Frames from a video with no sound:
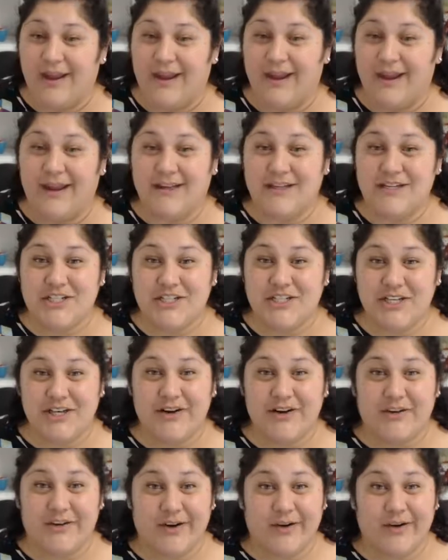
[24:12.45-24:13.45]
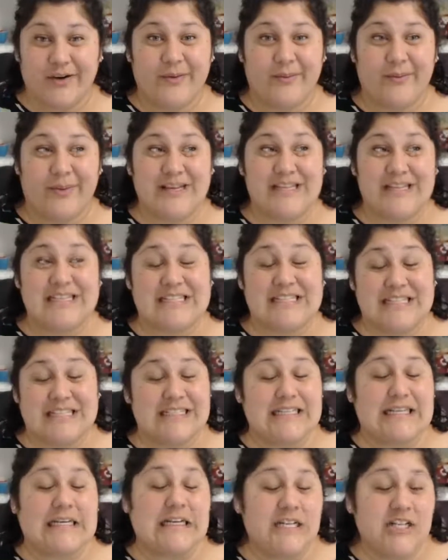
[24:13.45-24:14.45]
And she grew by
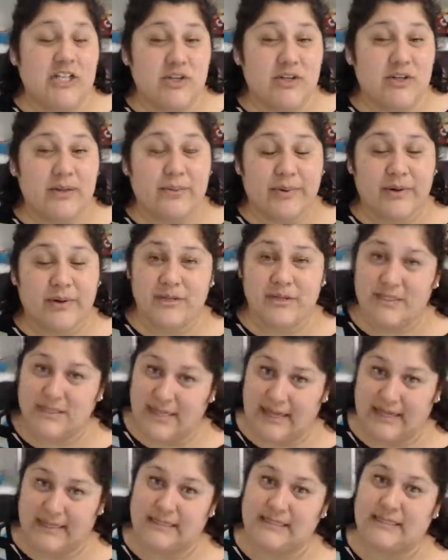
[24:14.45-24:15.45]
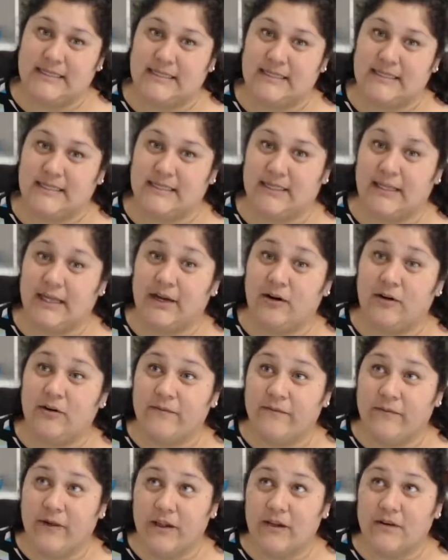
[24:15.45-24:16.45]
600%, like
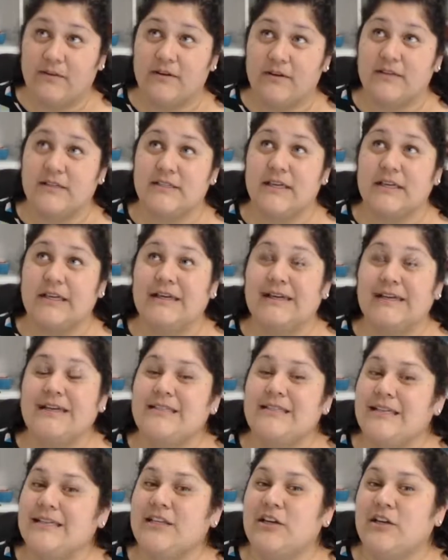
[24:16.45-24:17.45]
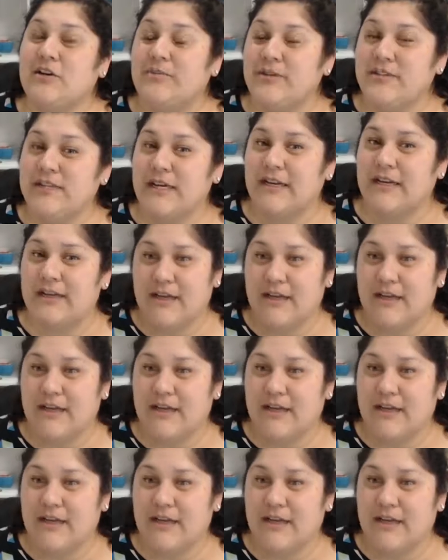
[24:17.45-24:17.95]
her followers, 600%.